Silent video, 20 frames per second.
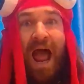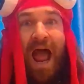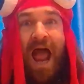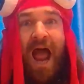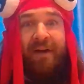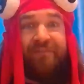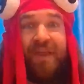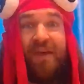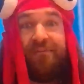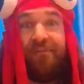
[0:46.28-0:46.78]

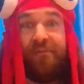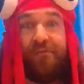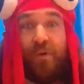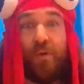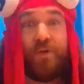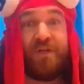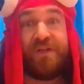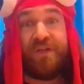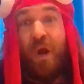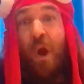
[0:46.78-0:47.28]
Have you ever
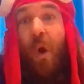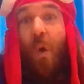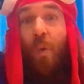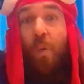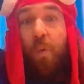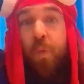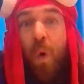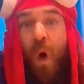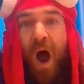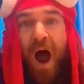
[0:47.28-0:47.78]
wondered
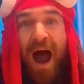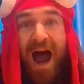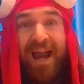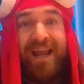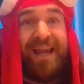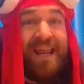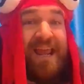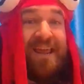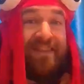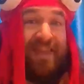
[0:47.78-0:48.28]
why
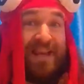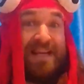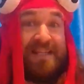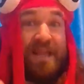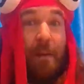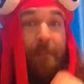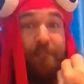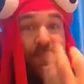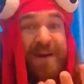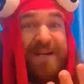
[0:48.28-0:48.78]
things are
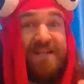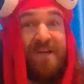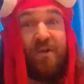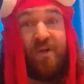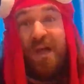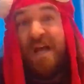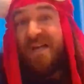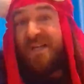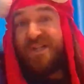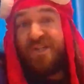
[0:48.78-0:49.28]
brittle,
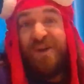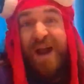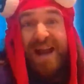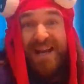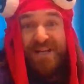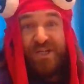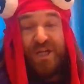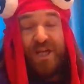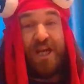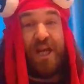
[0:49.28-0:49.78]

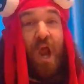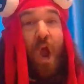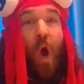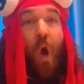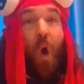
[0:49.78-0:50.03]
stretchy,